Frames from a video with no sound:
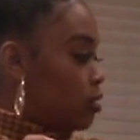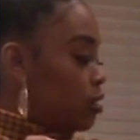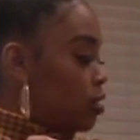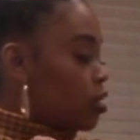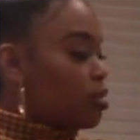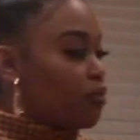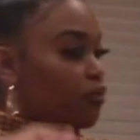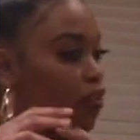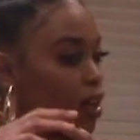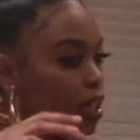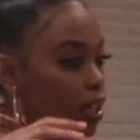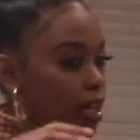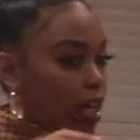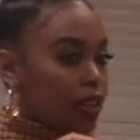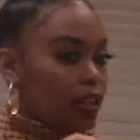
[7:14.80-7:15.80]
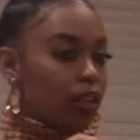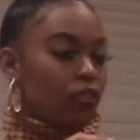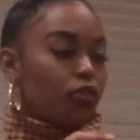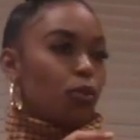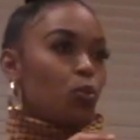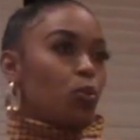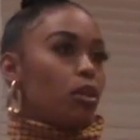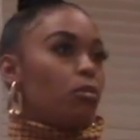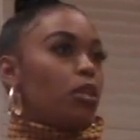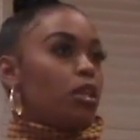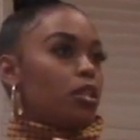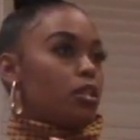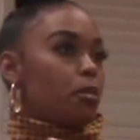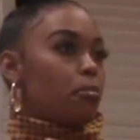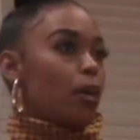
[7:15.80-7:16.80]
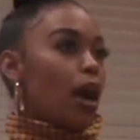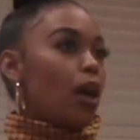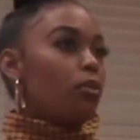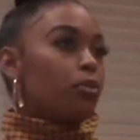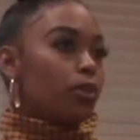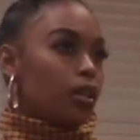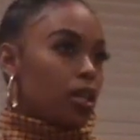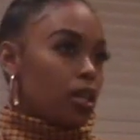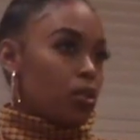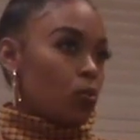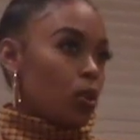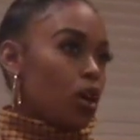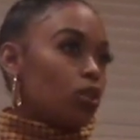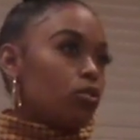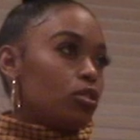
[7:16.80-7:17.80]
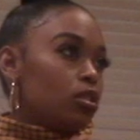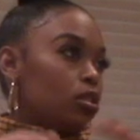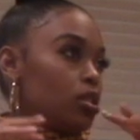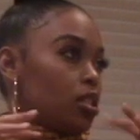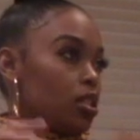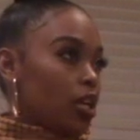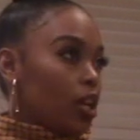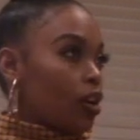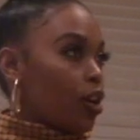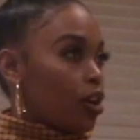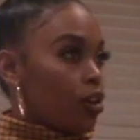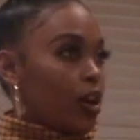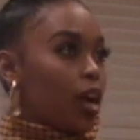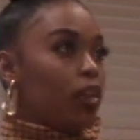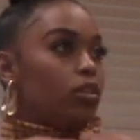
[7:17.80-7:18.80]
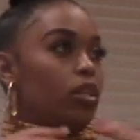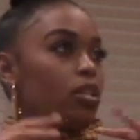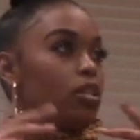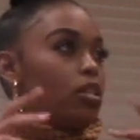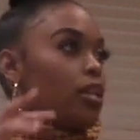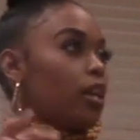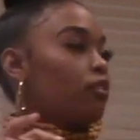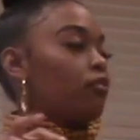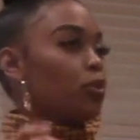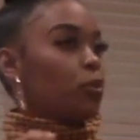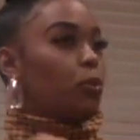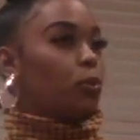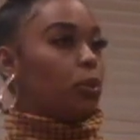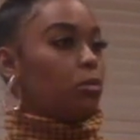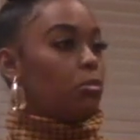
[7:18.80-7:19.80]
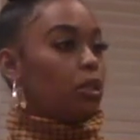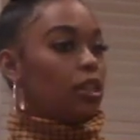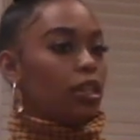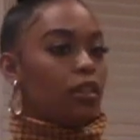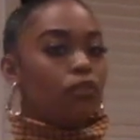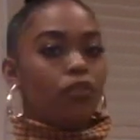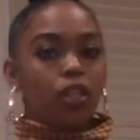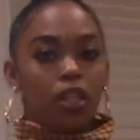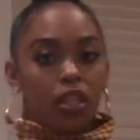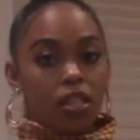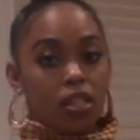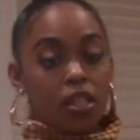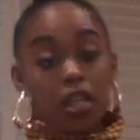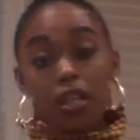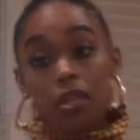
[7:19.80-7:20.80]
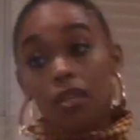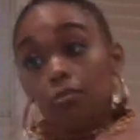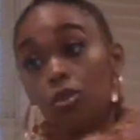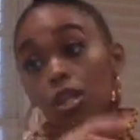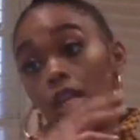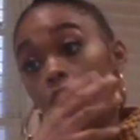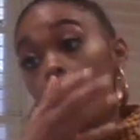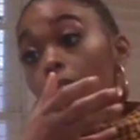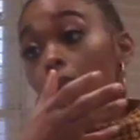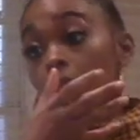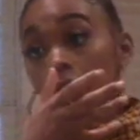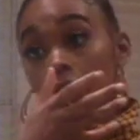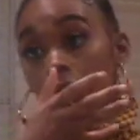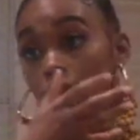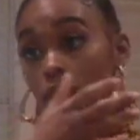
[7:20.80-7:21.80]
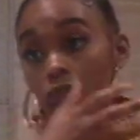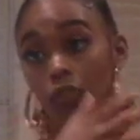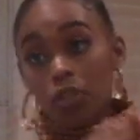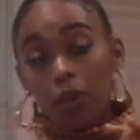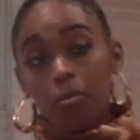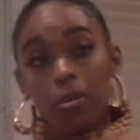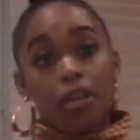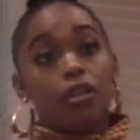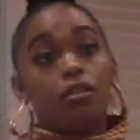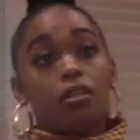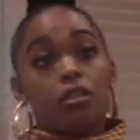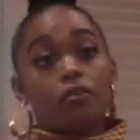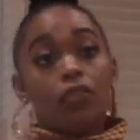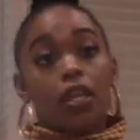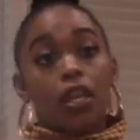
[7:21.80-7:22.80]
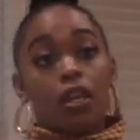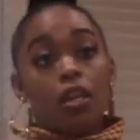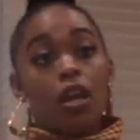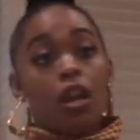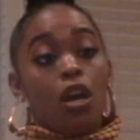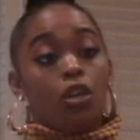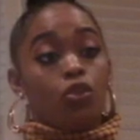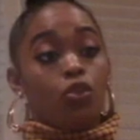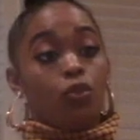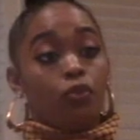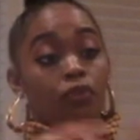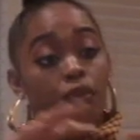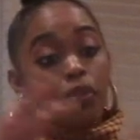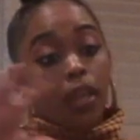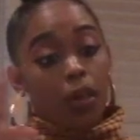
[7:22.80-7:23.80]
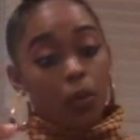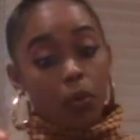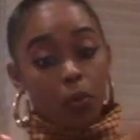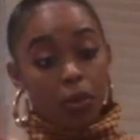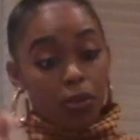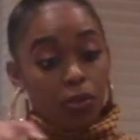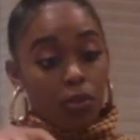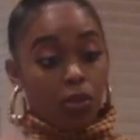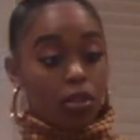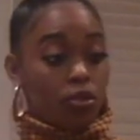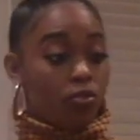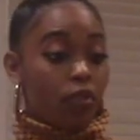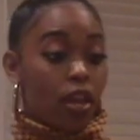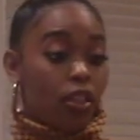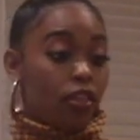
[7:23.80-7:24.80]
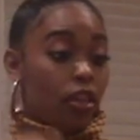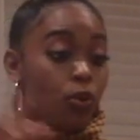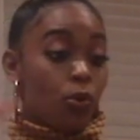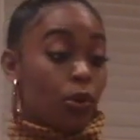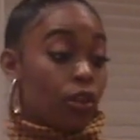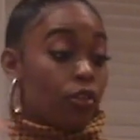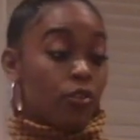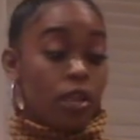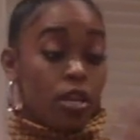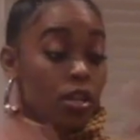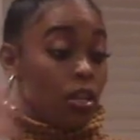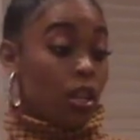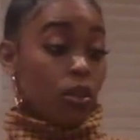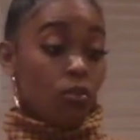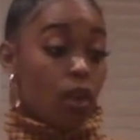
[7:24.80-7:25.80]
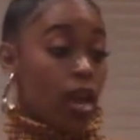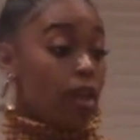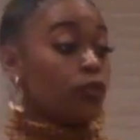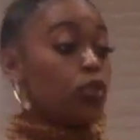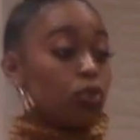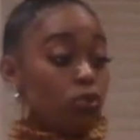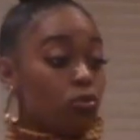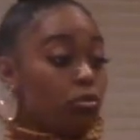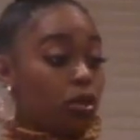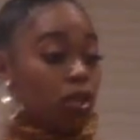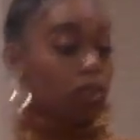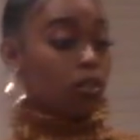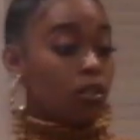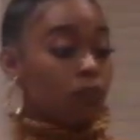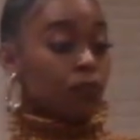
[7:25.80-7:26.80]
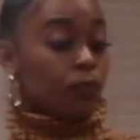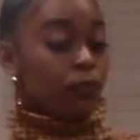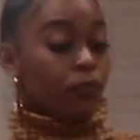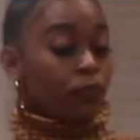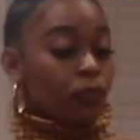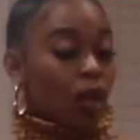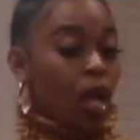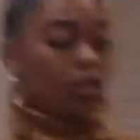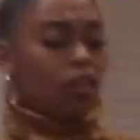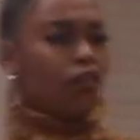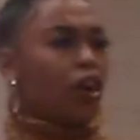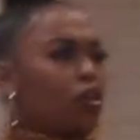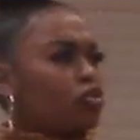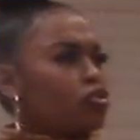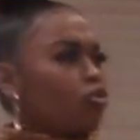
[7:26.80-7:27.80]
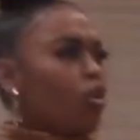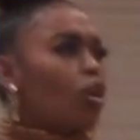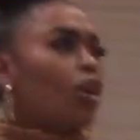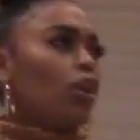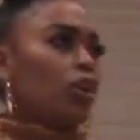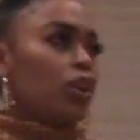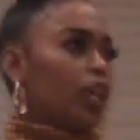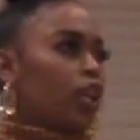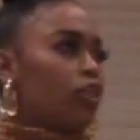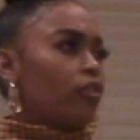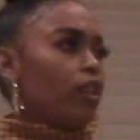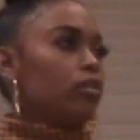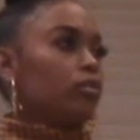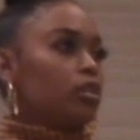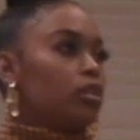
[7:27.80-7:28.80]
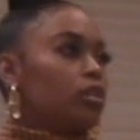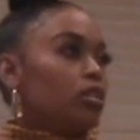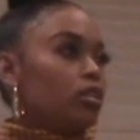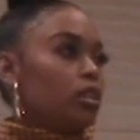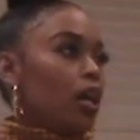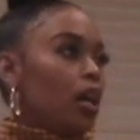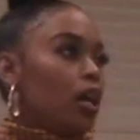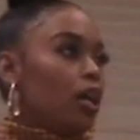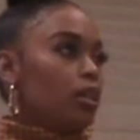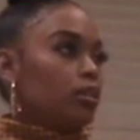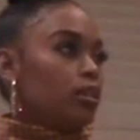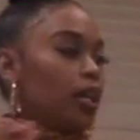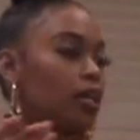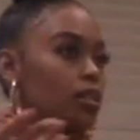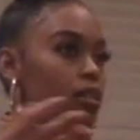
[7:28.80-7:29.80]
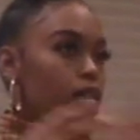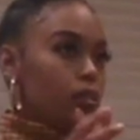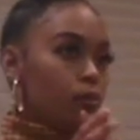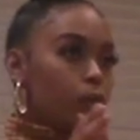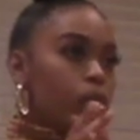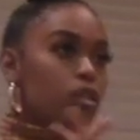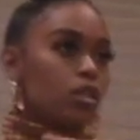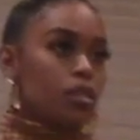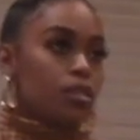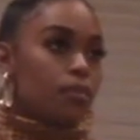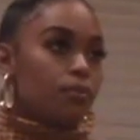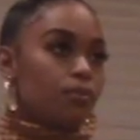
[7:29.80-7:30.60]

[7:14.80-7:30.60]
just fun. And I think for women, it's empowering as well to just stand our ground and stand for what we believe in and stand up to anybody, even if it's our parents, if they don't feel like what we're doing is the right thing or agreeing, and they don't have to, but... I love how strong and grounded that scene was.